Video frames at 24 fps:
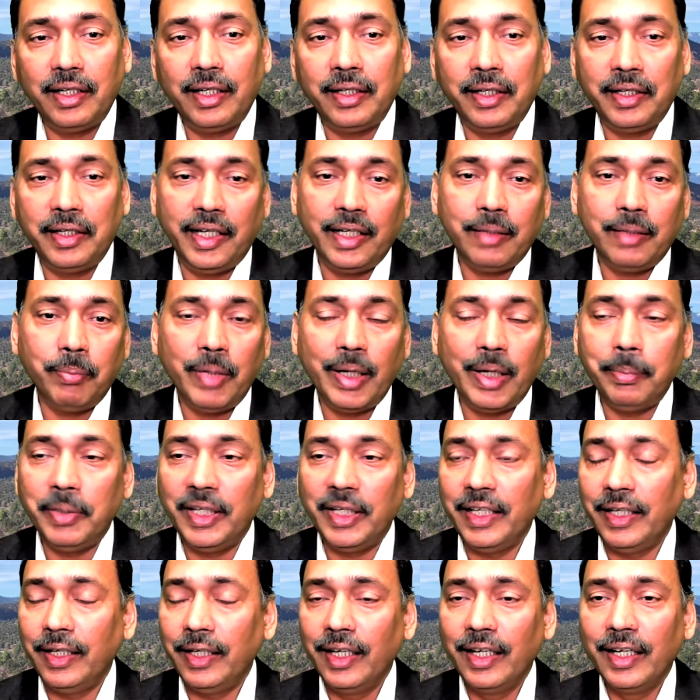It may
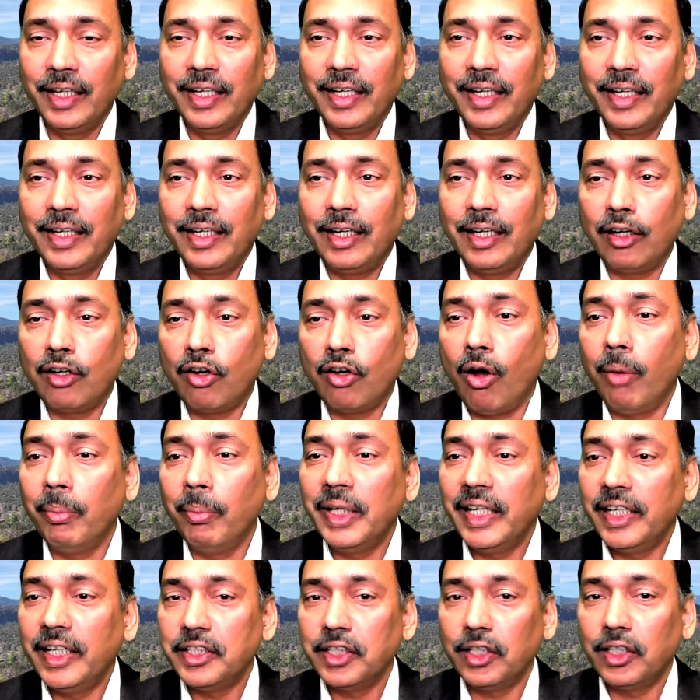be a
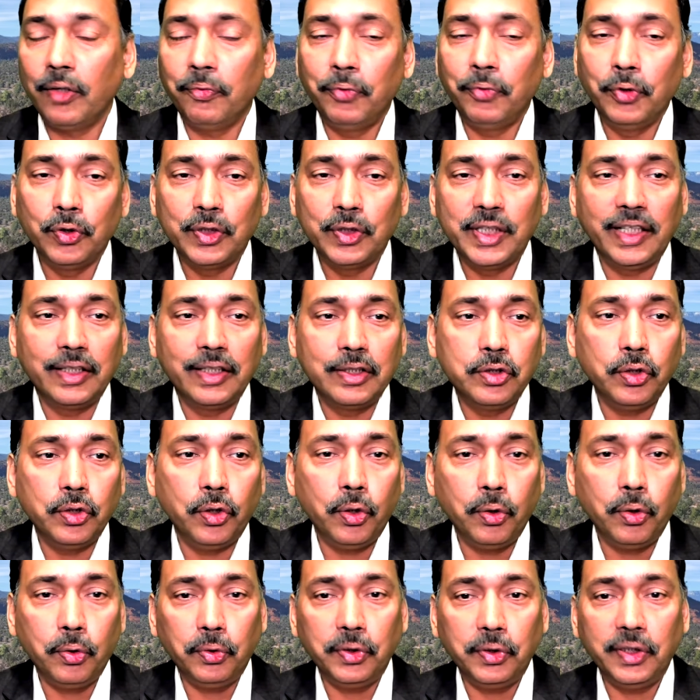combination of few things.
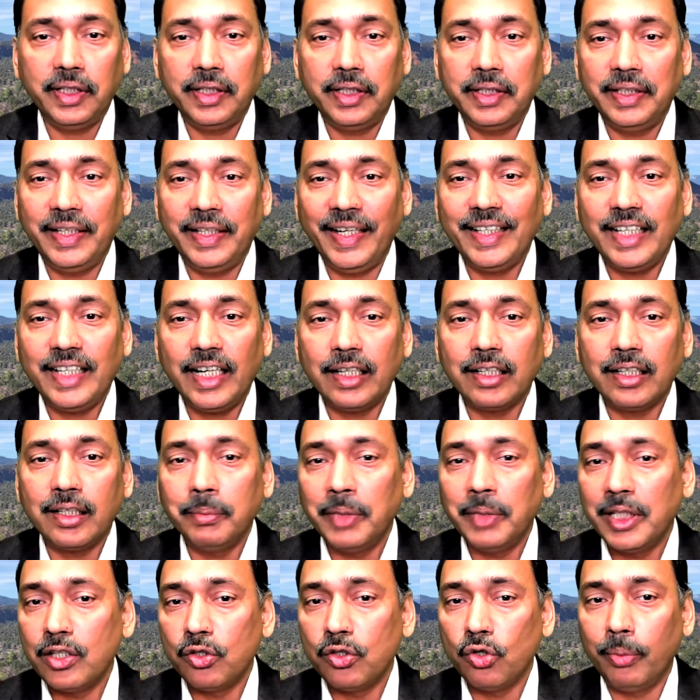So data come in
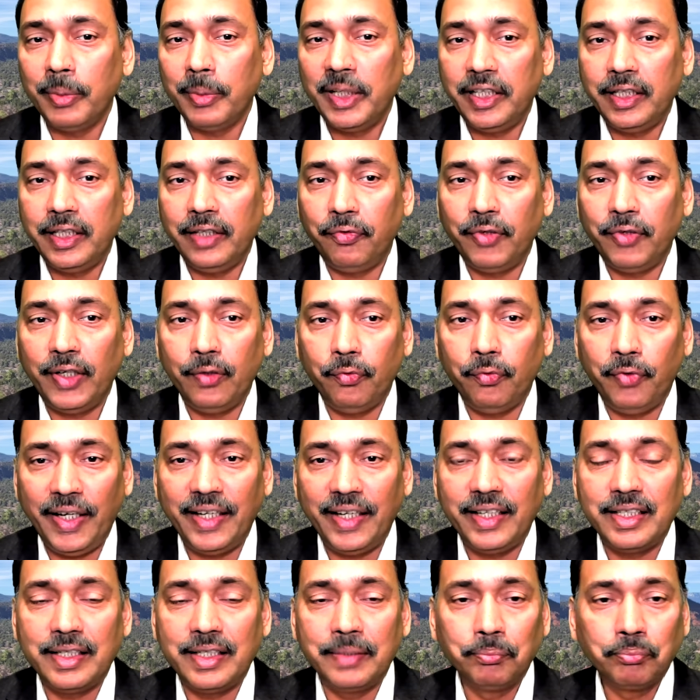so many different
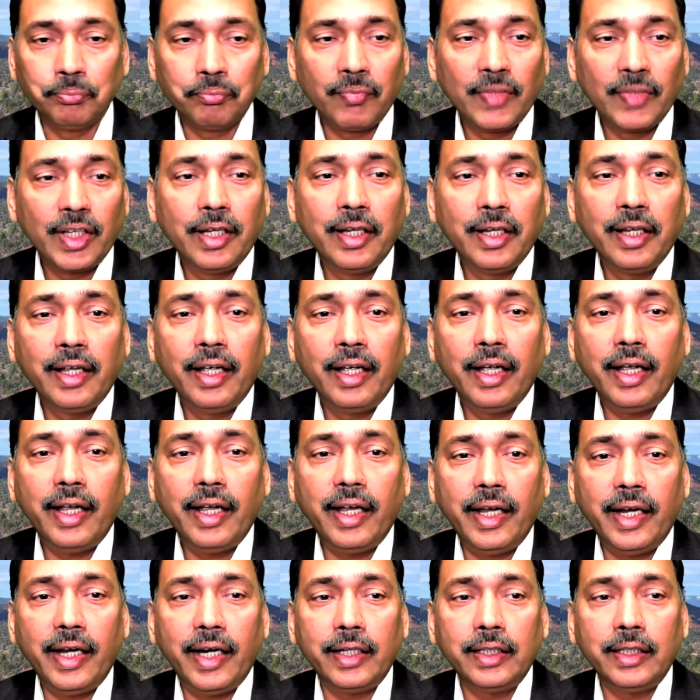ways,
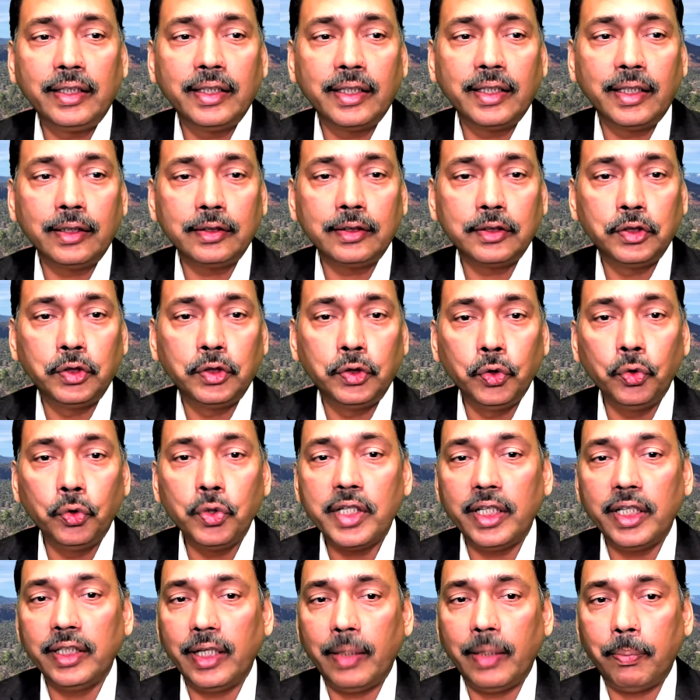and
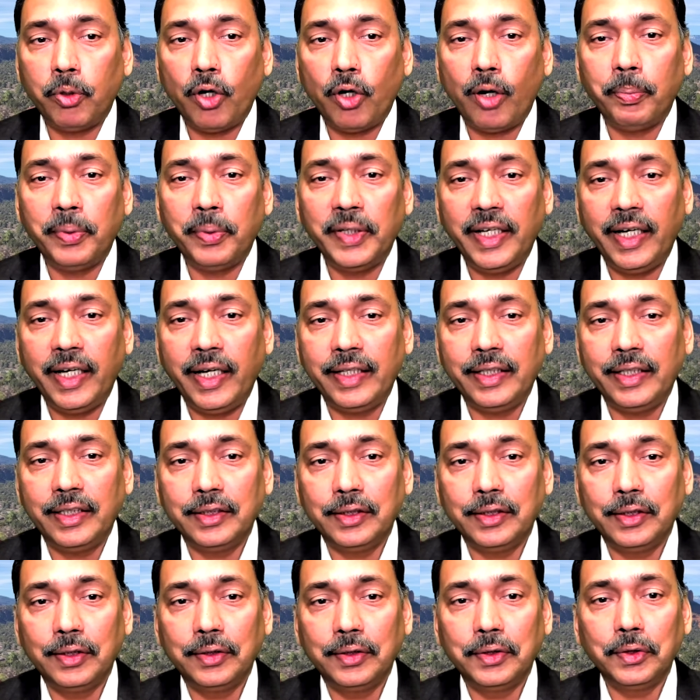choosing appropriate
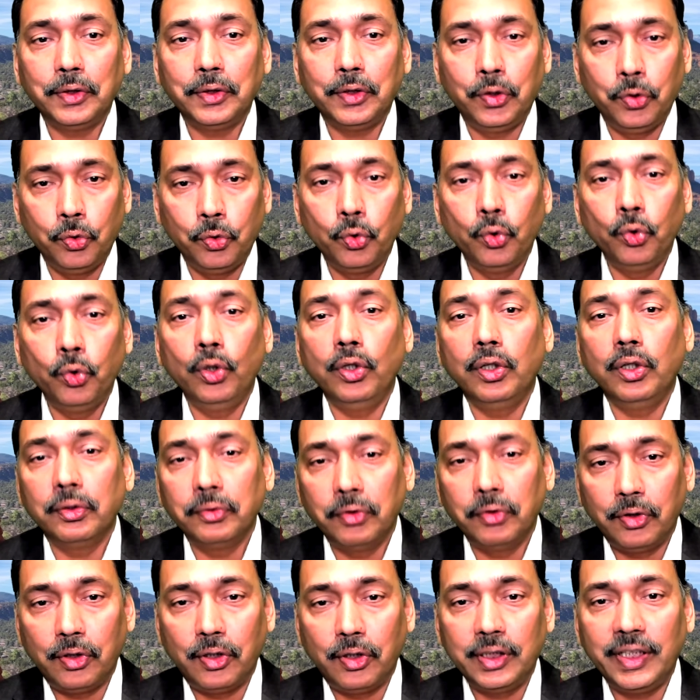tool
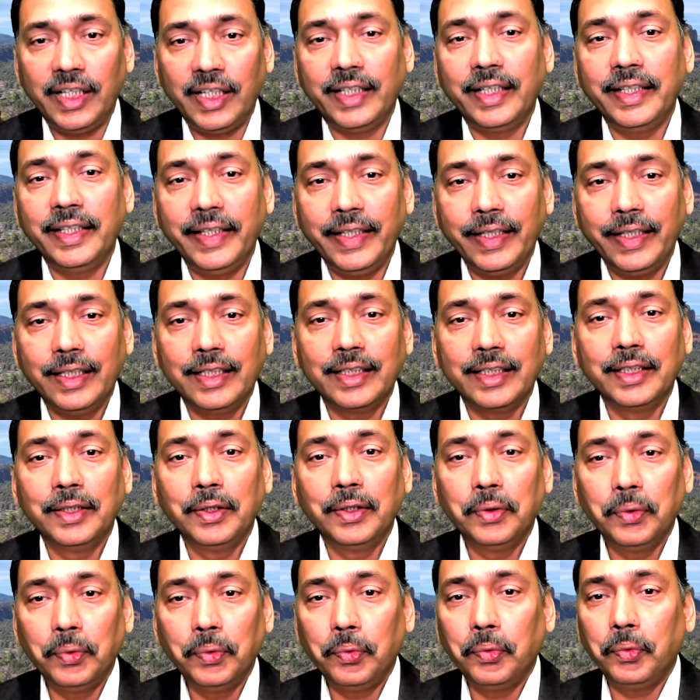or technique
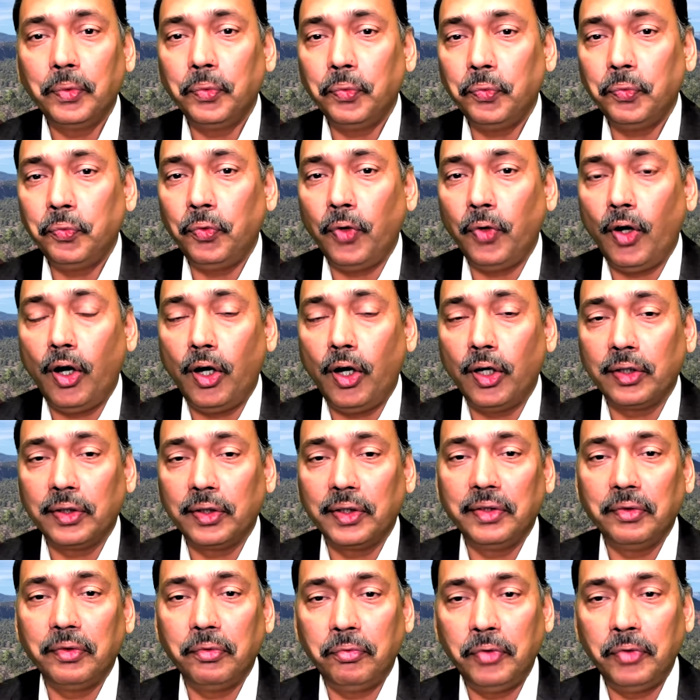for
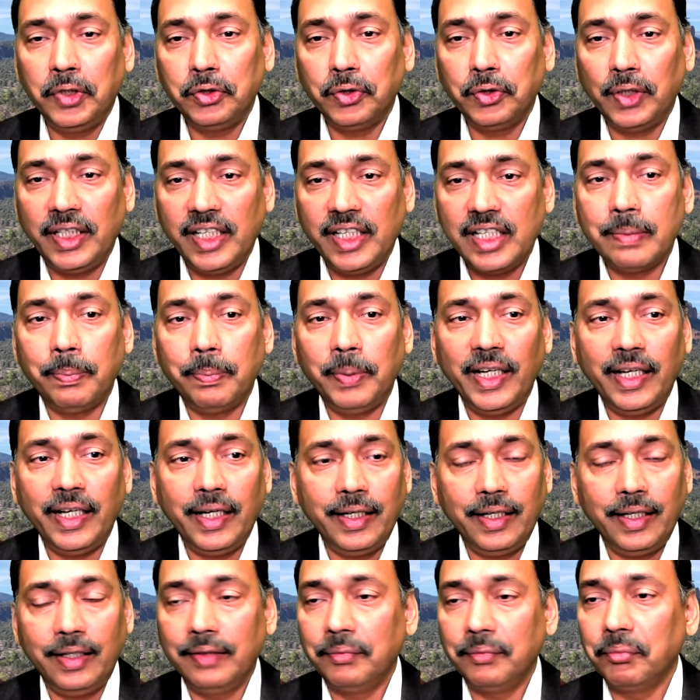visual display
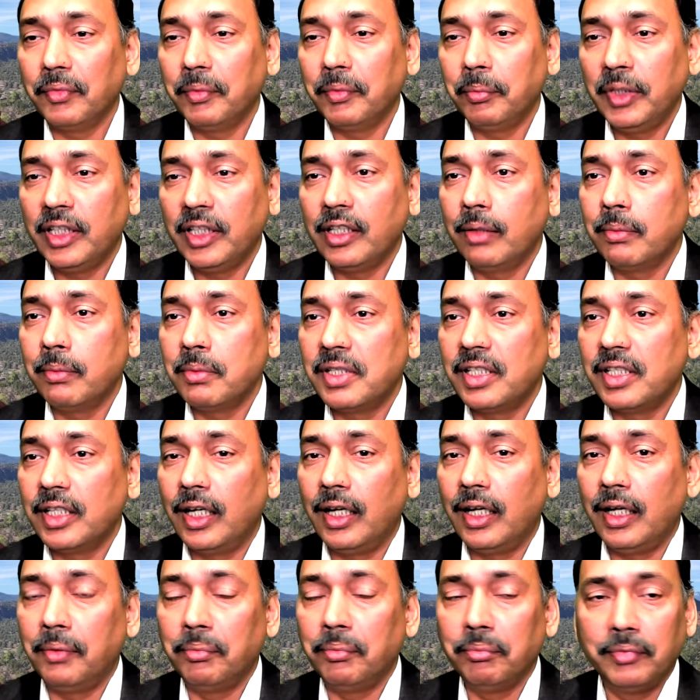becomes
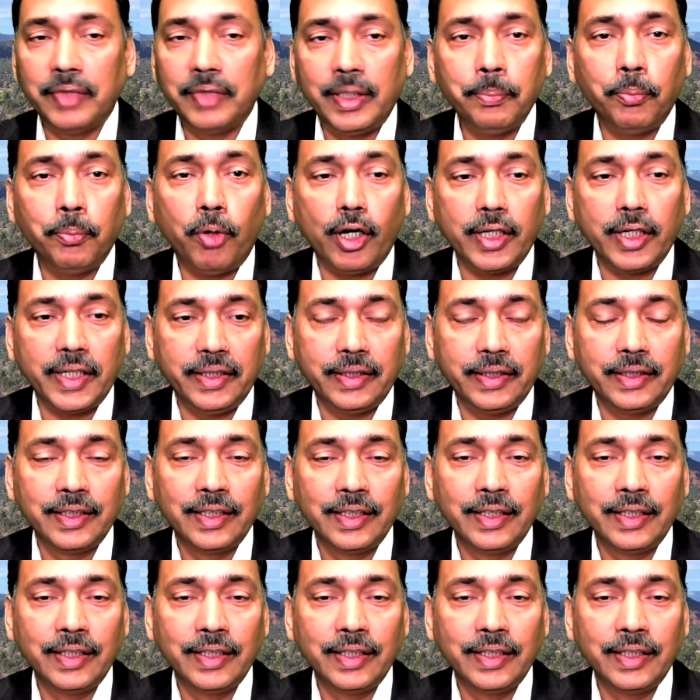important.